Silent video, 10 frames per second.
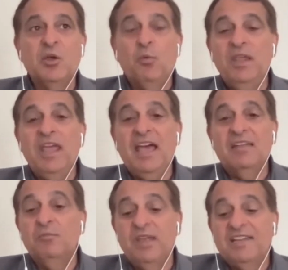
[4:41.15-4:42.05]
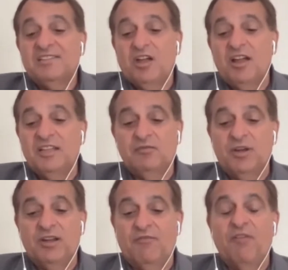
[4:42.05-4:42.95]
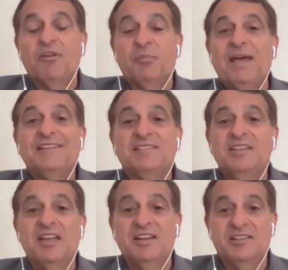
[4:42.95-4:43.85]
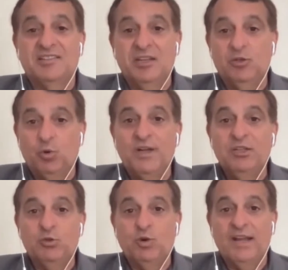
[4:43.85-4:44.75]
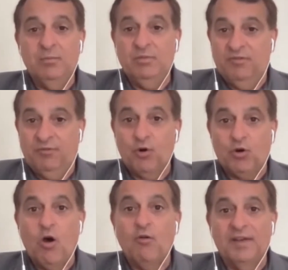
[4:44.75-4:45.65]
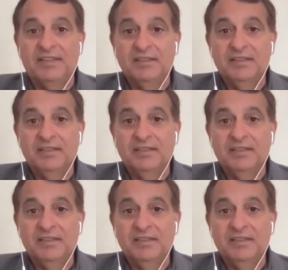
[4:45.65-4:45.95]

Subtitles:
We started one of our best years in 2020 before COVID.